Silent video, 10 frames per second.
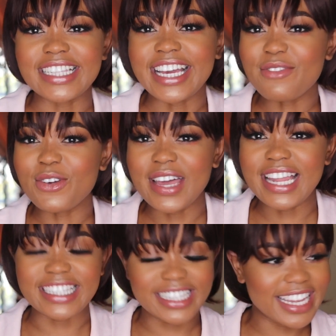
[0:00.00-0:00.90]
Like if you want
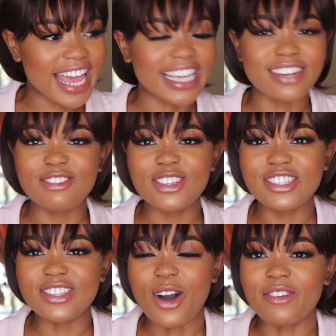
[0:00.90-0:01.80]
to see like
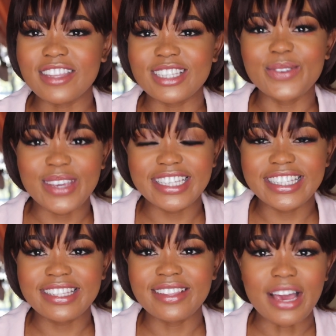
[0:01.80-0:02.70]
reviews of these
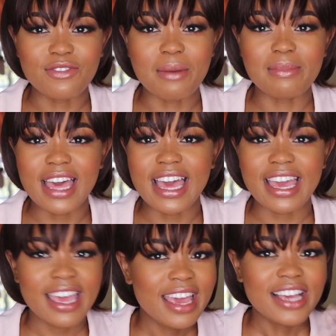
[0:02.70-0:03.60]
wigs like from the